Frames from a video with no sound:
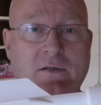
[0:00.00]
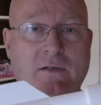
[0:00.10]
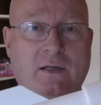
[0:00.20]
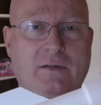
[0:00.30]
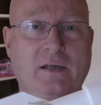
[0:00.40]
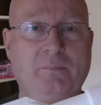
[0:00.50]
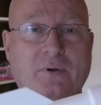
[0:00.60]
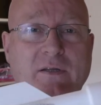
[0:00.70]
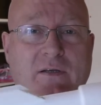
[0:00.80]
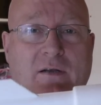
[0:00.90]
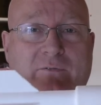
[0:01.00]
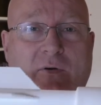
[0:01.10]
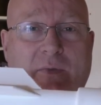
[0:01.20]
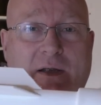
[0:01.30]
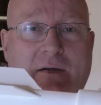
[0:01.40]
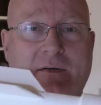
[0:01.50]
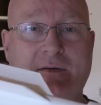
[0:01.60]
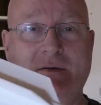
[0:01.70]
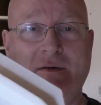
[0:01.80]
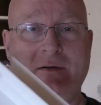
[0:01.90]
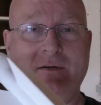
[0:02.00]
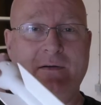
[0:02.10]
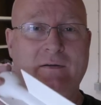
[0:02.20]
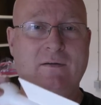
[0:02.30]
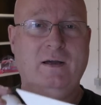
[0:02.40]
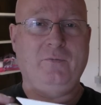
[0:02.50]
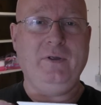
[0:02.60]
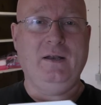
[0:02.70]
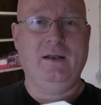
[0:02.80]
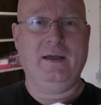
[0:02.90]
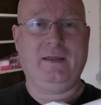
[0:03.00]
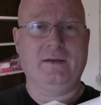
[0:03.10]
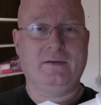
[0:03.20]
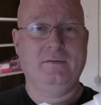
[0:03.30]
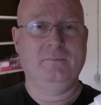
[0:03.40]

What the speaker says: and they printed it for me. I really like it.